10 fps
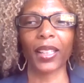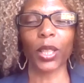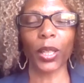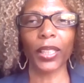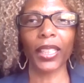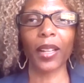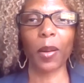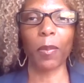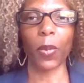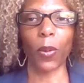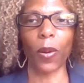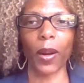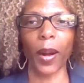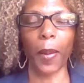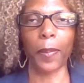Learning
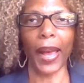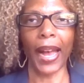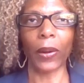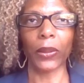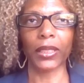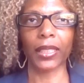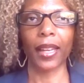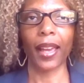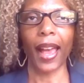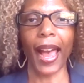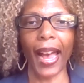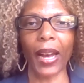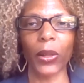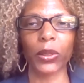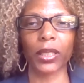more about
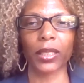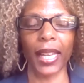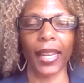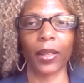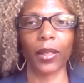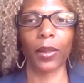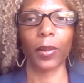how to take